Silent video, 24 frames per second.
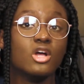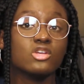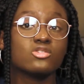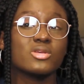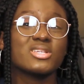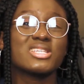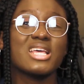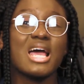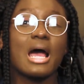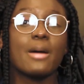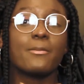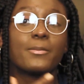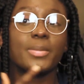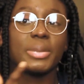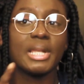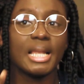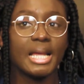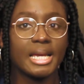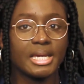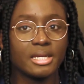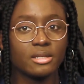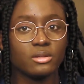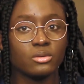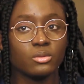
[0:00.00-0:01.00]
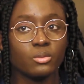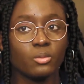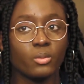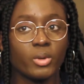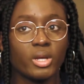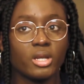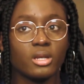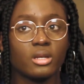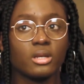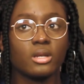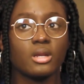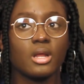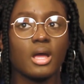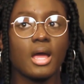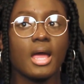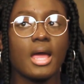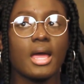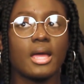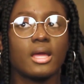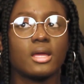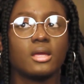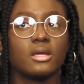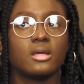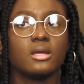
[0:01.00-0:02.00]
So I said applying when
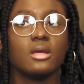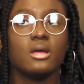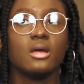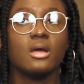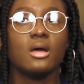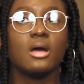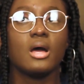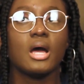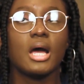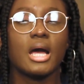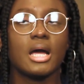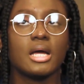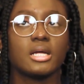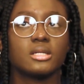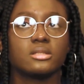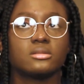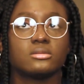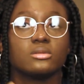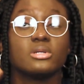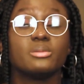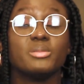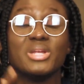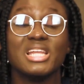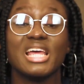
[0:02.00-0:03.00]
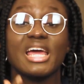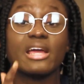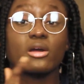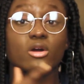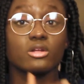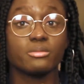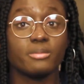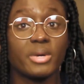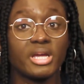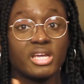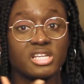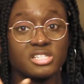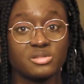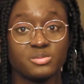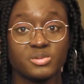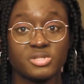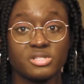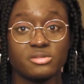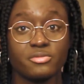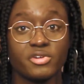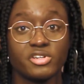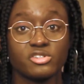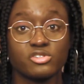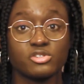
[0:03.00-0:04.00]
I had immediately I got my
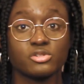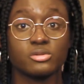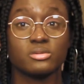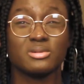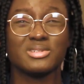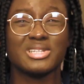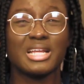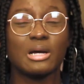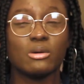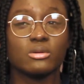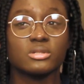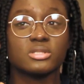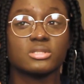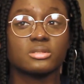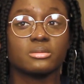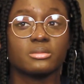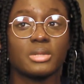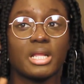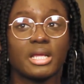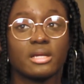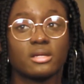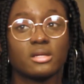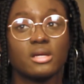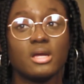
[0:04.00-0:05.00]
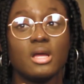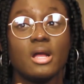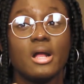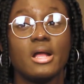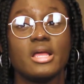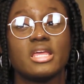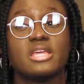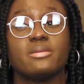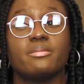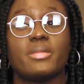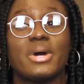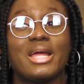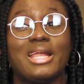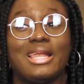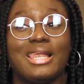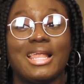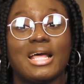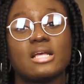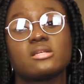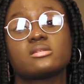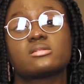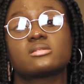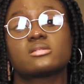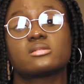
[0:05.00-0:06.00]
HCPC registration. That was like in my
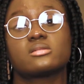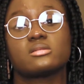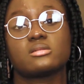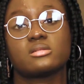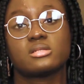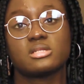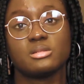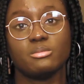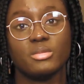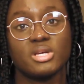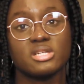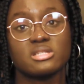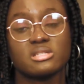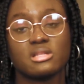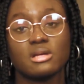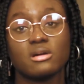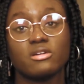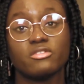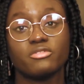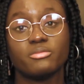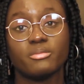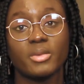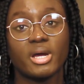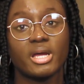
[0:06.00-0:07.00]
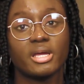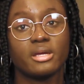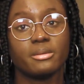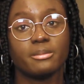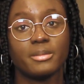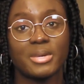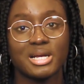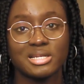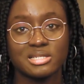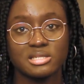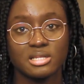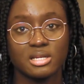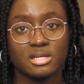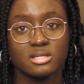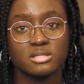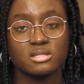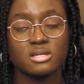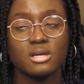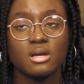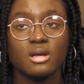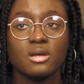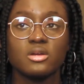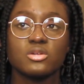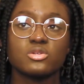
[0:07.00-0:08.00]
last semester of my
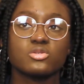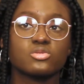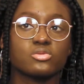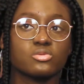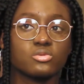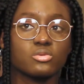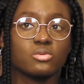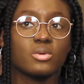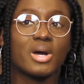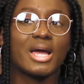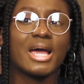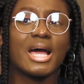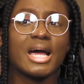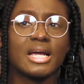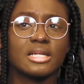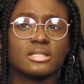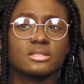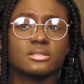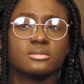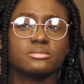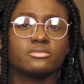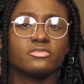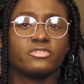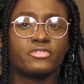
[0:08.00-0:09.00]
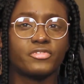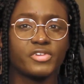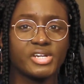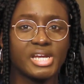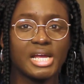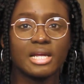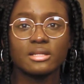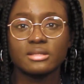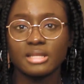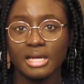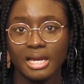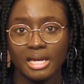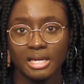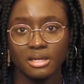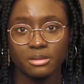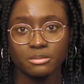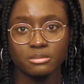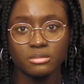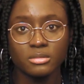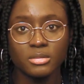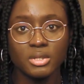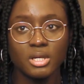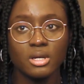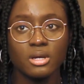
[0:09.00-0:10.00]
masters, so I had freer
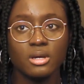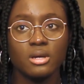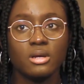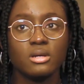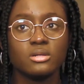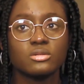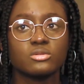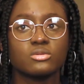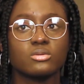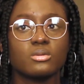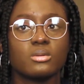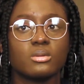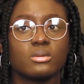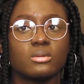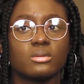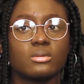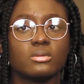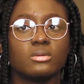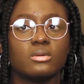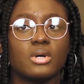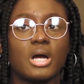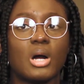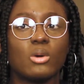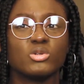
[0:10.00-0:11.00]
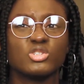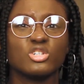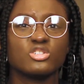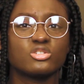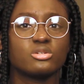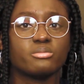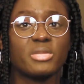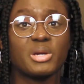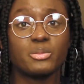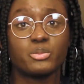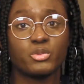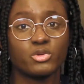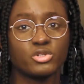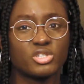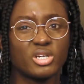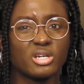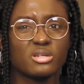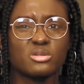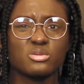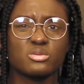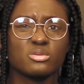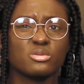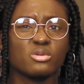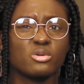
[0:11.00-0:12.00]
time. So I was just doing my
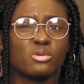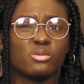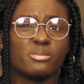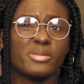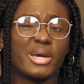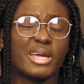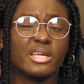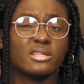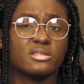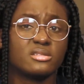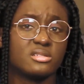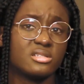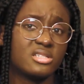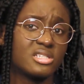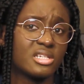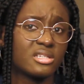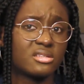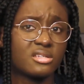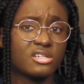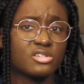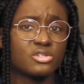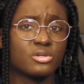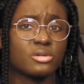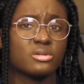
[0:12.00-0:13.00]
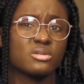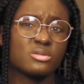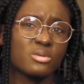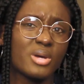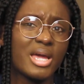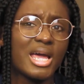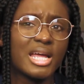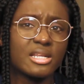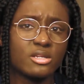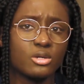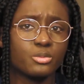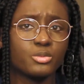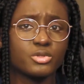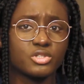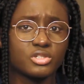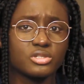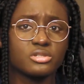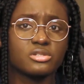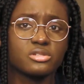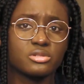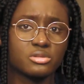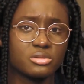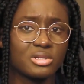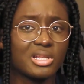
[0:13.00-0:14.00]
project or um, my dissertation, so I had the
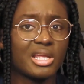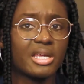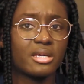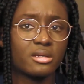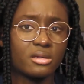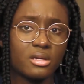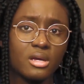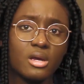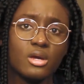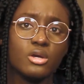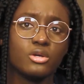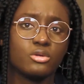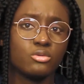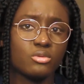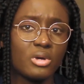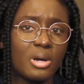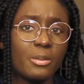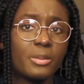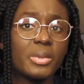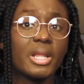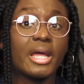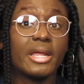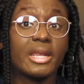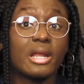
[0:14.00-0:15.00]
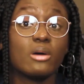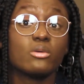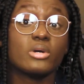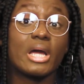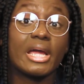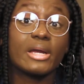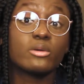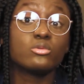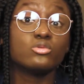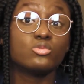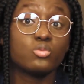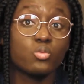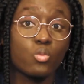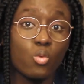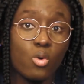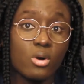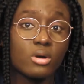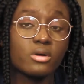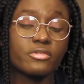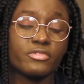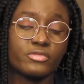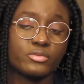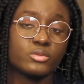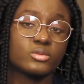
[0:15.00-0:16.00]
opportunity to like you know apply, and I, I could
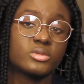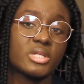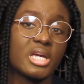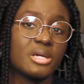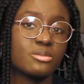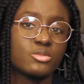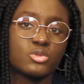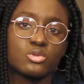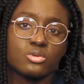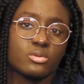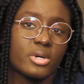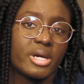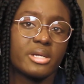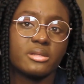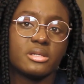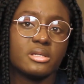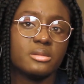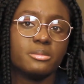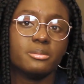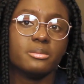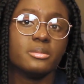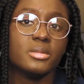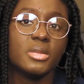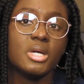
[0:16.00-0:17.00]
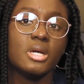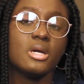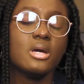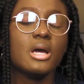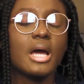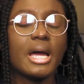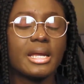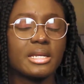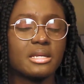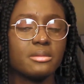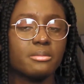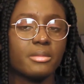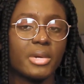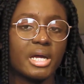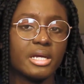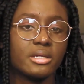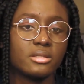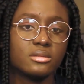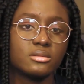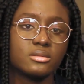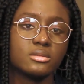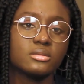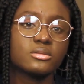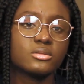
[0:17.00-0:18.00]
work full time, so I didn't I didn't
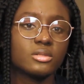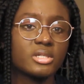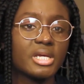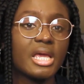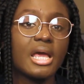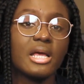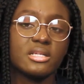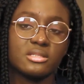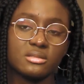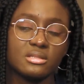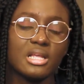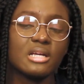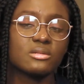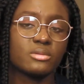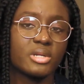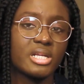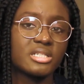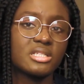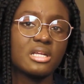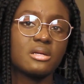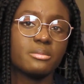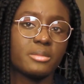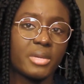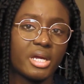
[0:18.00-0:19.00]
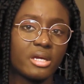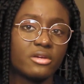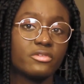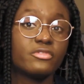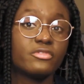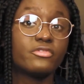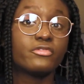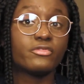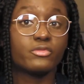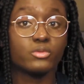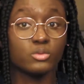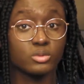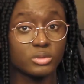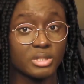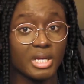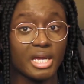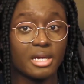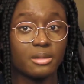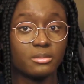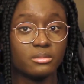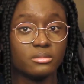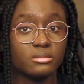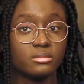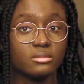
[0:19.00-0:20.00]
mind. So yeah, that's when I said my full
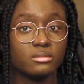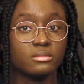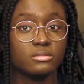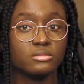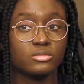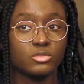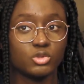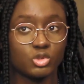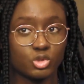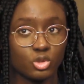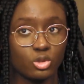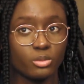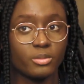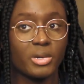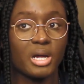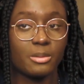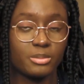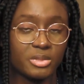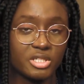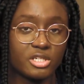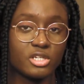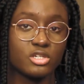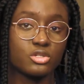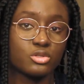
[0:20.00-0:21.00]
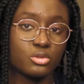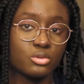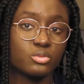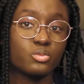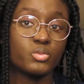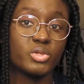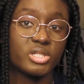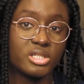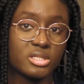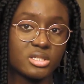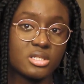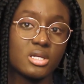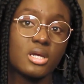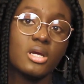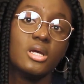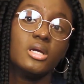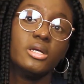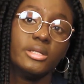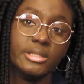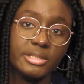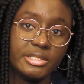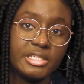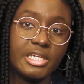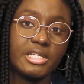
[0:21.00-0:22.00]
time job application with
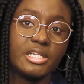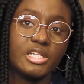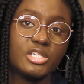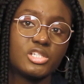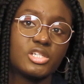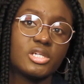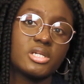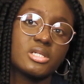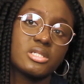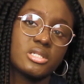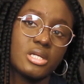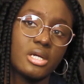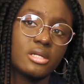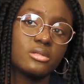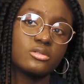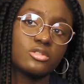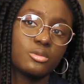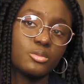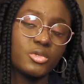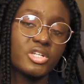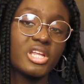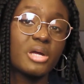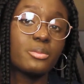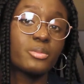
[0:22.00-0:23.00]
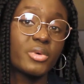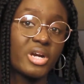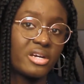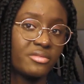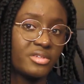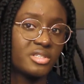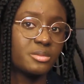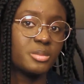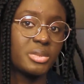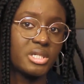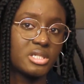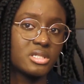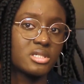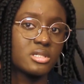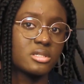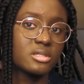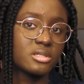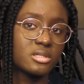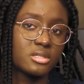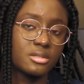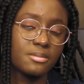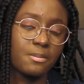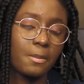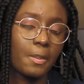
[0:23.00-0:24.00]
the NHS and some other private
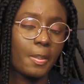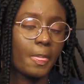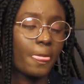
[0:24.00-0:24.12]
places.